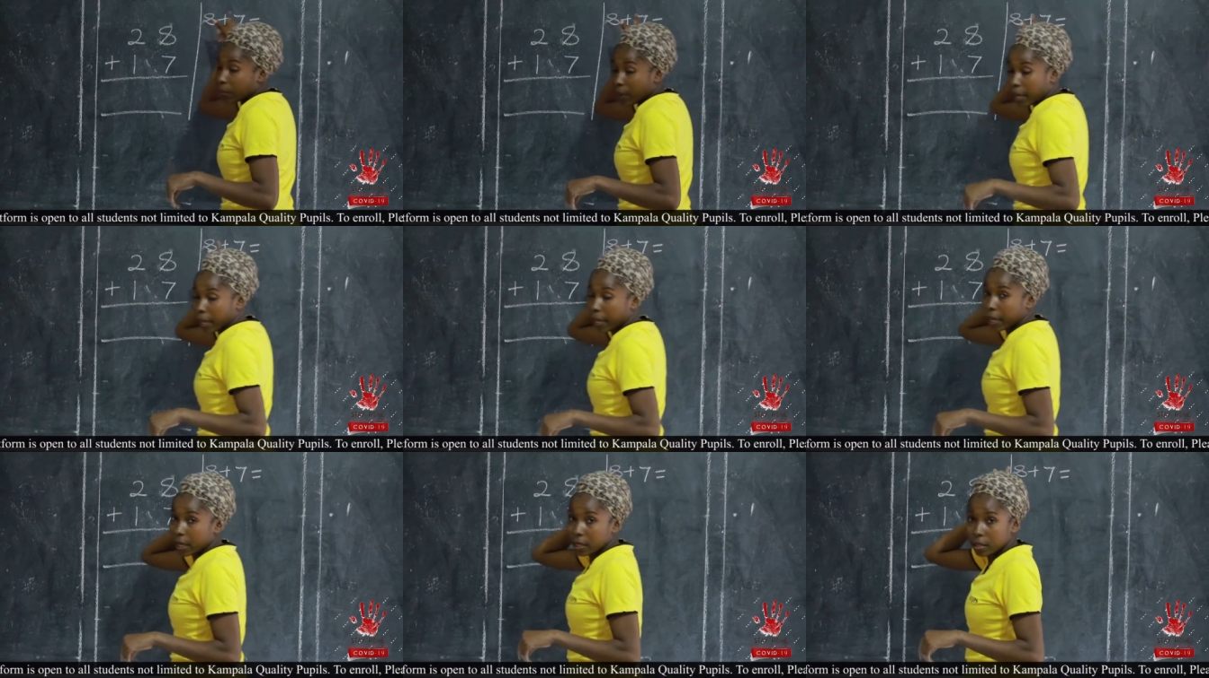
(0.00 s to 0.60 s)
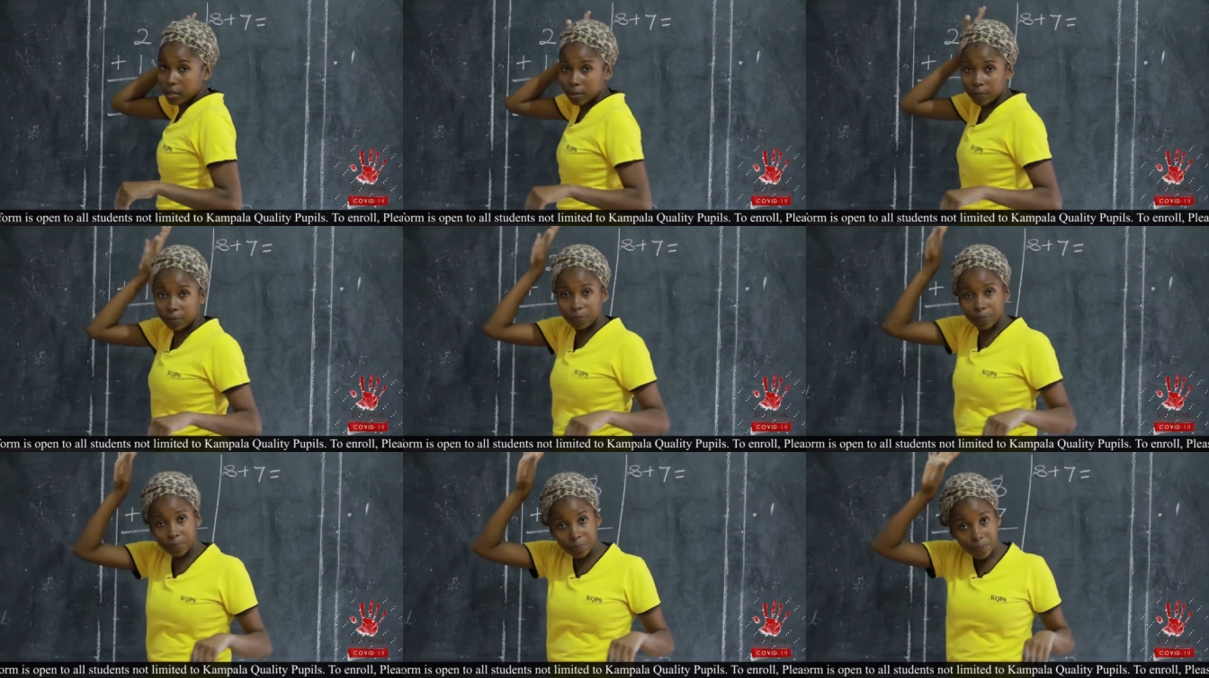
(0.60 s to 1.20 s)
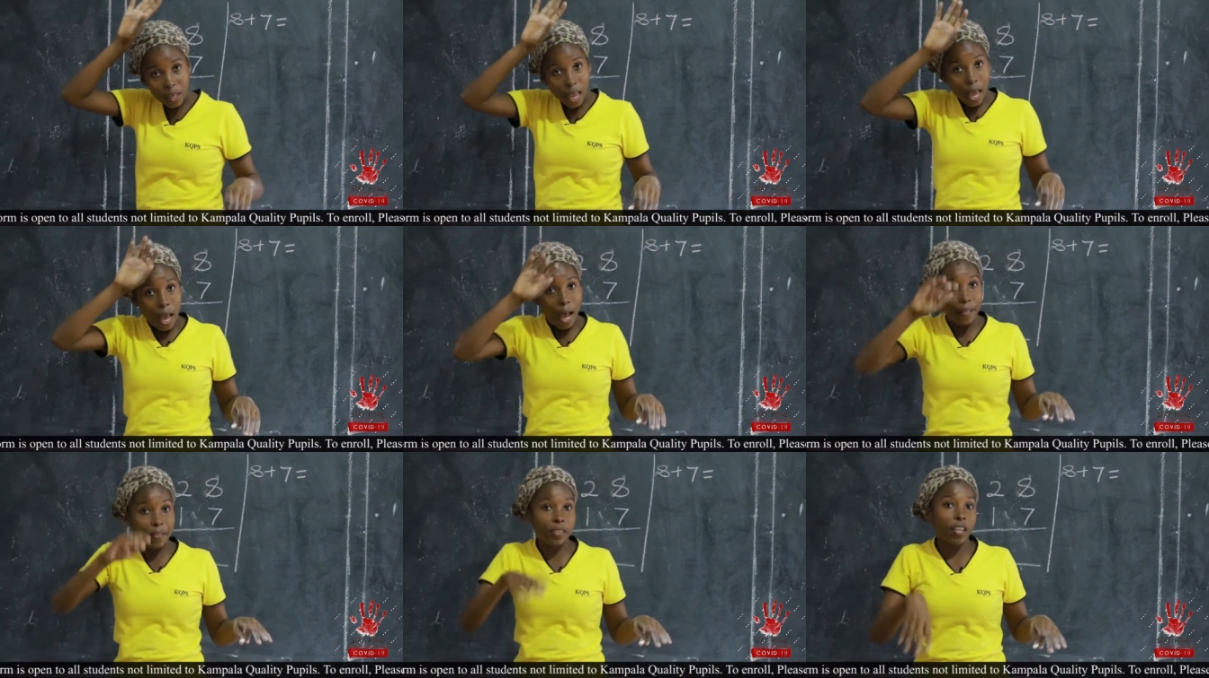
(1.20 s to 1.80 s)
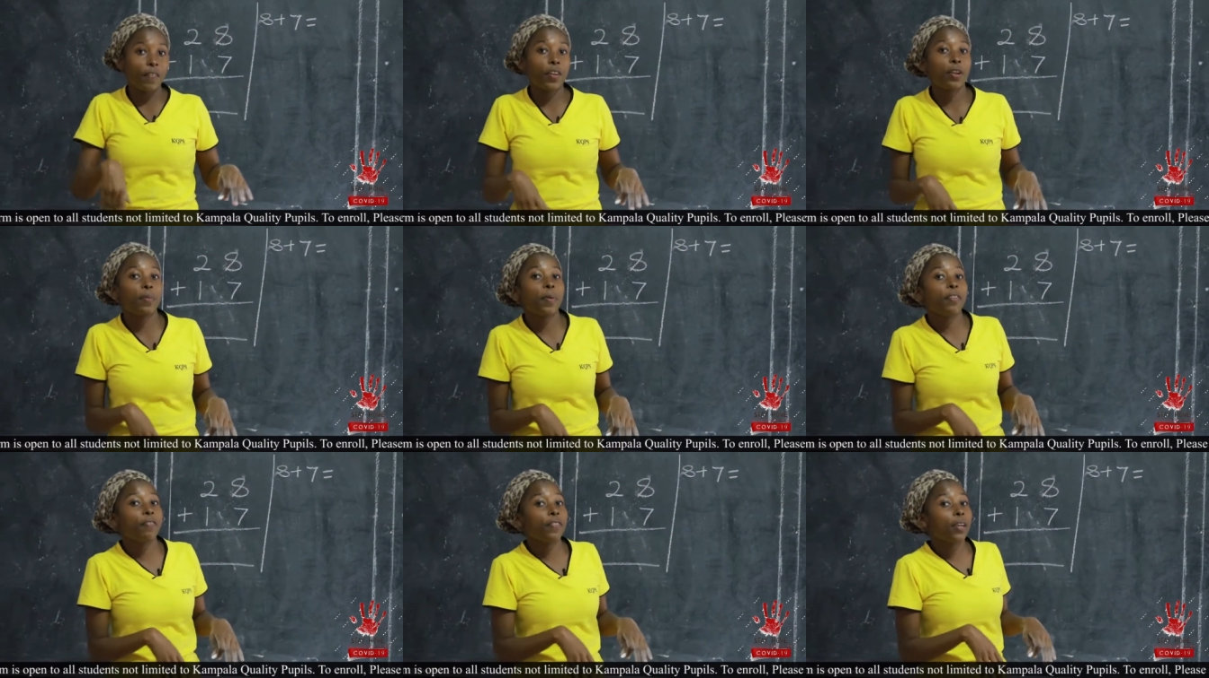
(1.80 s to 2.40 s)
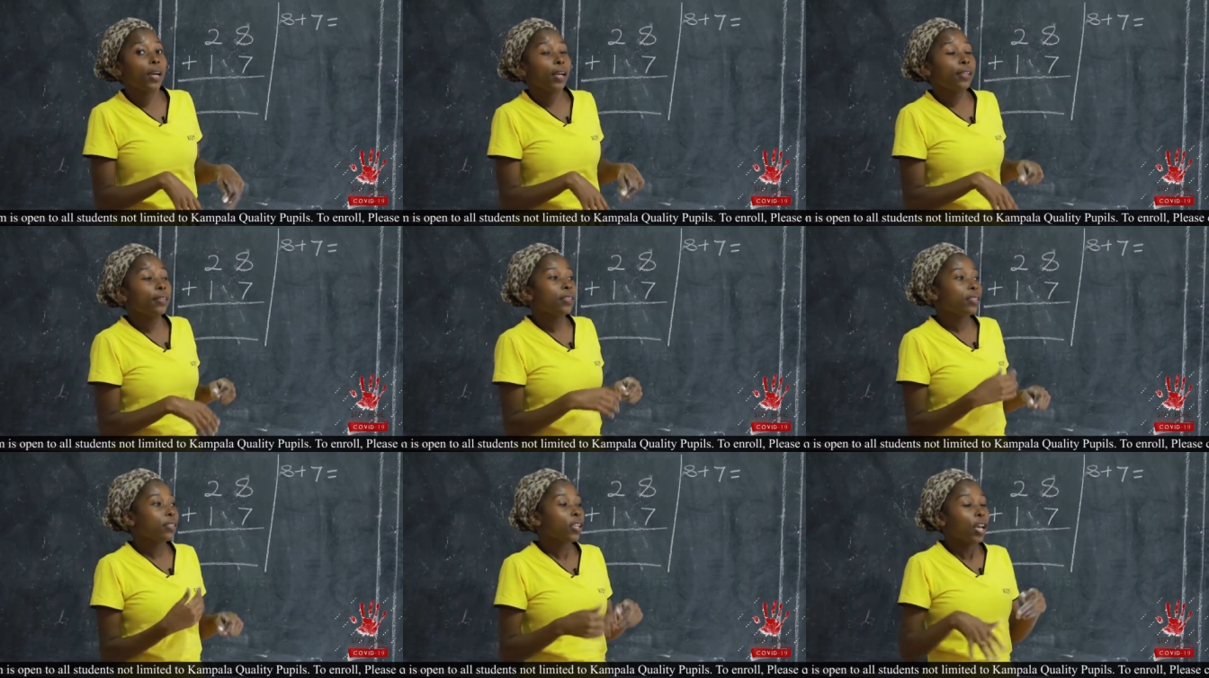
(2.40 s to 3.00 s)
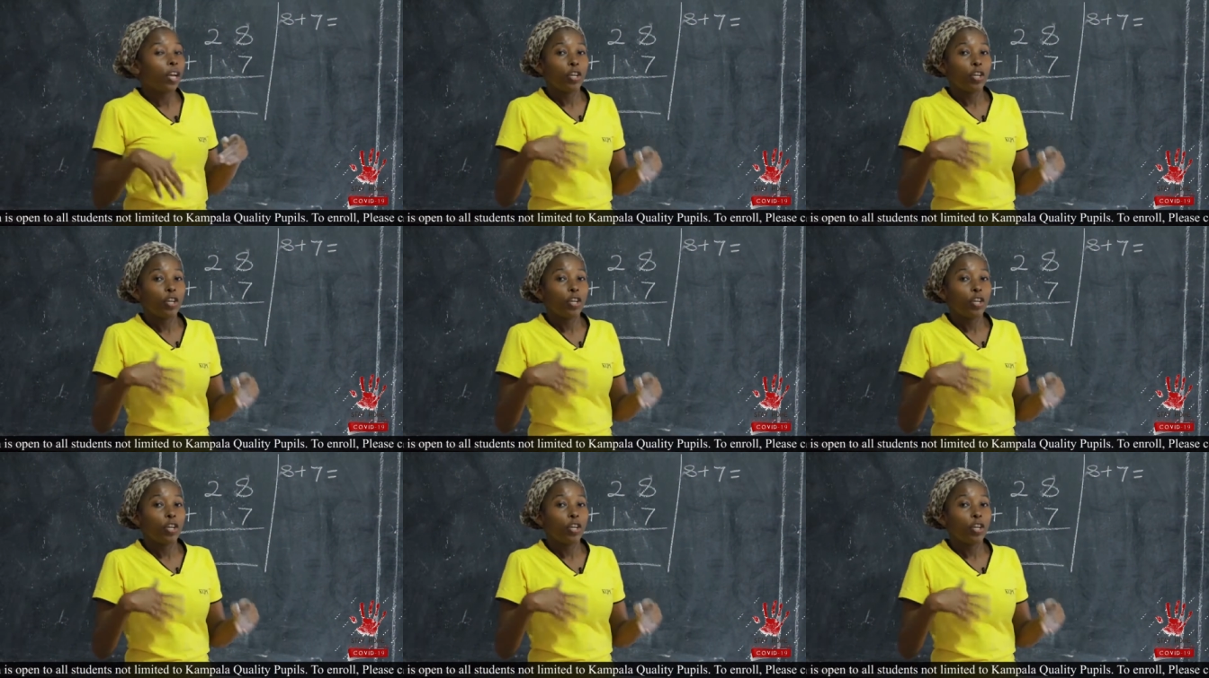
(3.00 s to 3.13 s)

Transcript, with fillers: my head and 7 in my fingers.